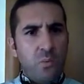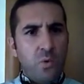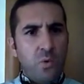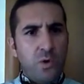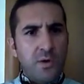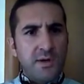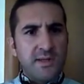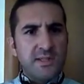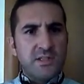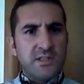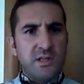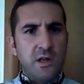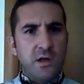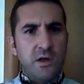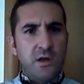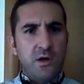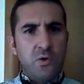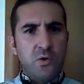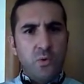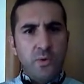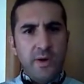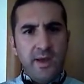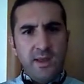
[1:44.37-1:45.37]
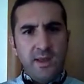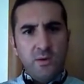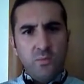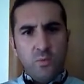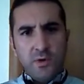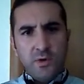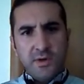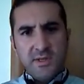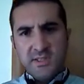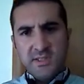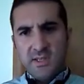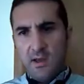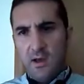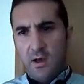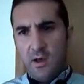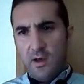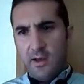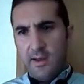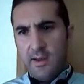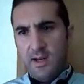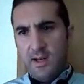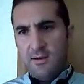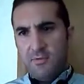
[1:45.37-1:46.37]
What is low and what is
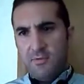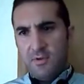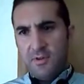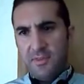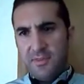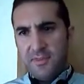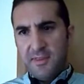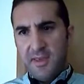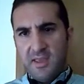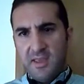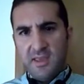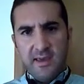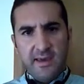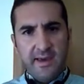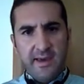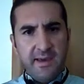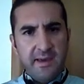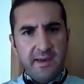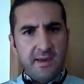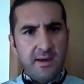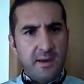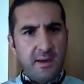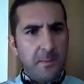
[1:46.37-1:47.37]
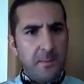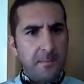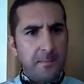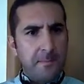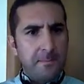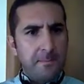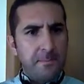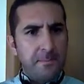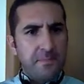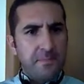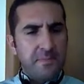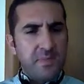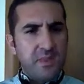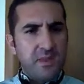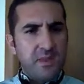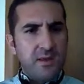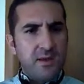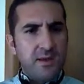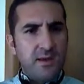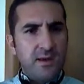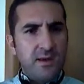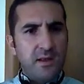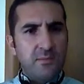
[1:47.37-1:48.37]
high level thinking?
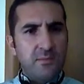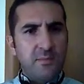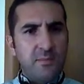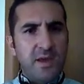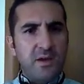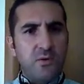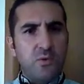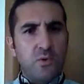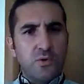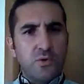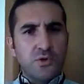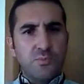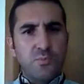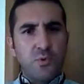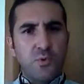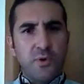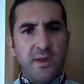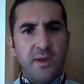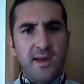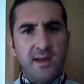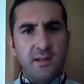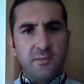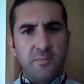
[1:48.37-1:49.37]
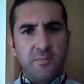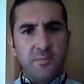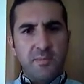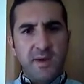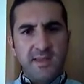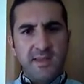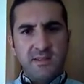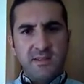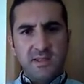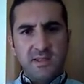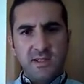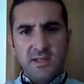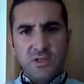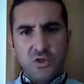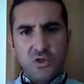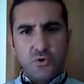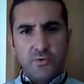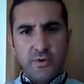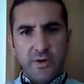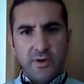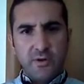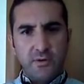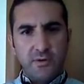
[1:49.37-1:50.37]
Can my course book help me
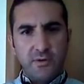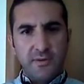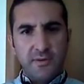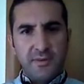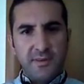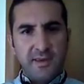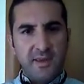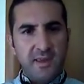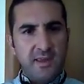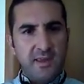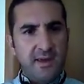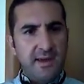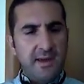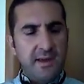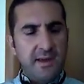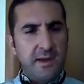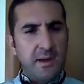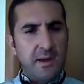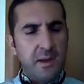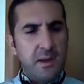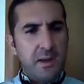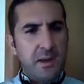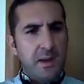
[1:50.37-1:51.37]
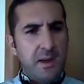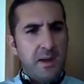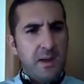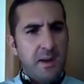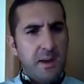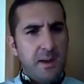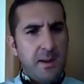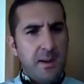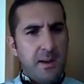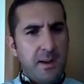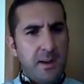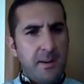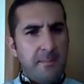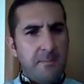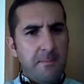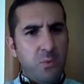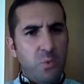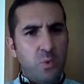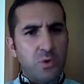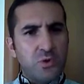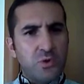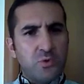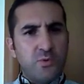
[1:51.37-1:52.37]
teach critical thinking?
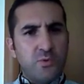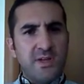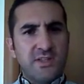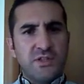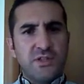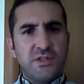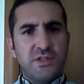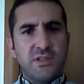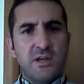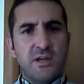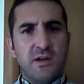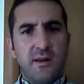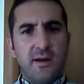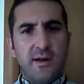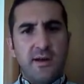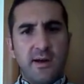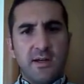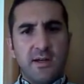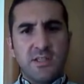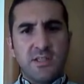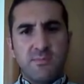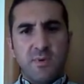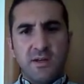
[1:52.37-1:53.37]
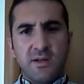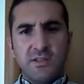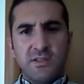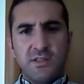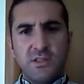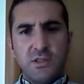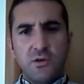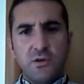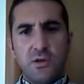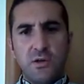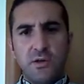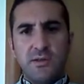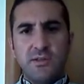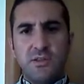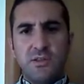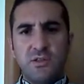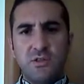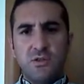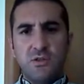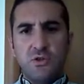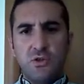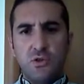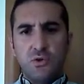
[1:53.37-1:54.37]
What questions can I ask my
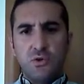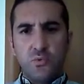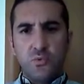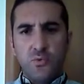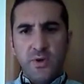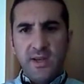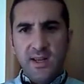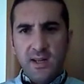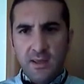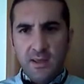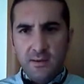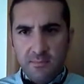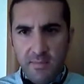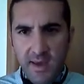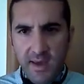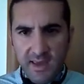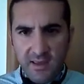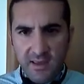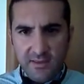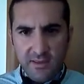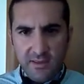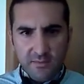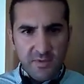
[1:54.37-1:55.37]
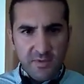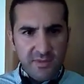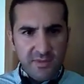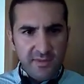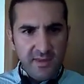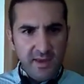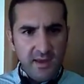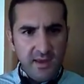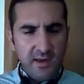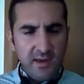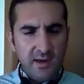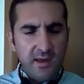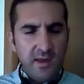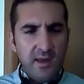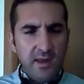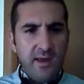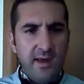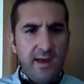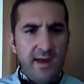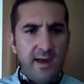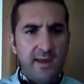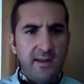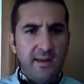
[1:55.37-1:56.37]
students to really make them think?
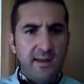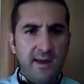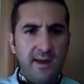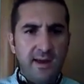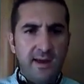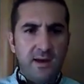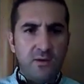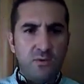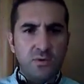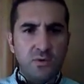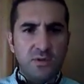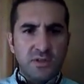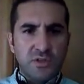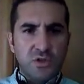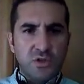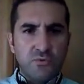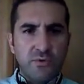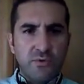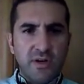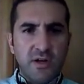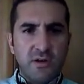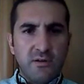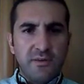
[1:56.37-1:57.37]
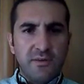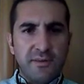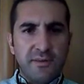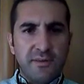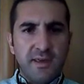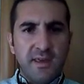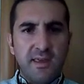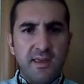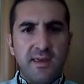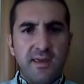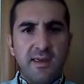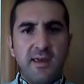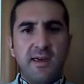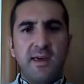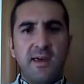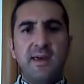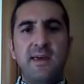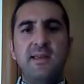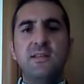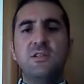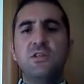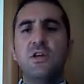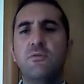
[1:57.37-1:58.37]
And how does critical thinking
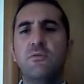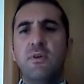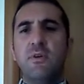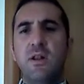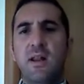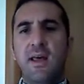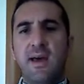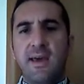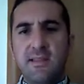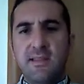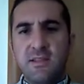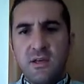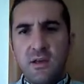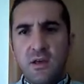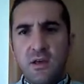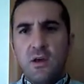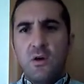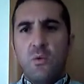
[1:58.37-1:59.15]
interrelate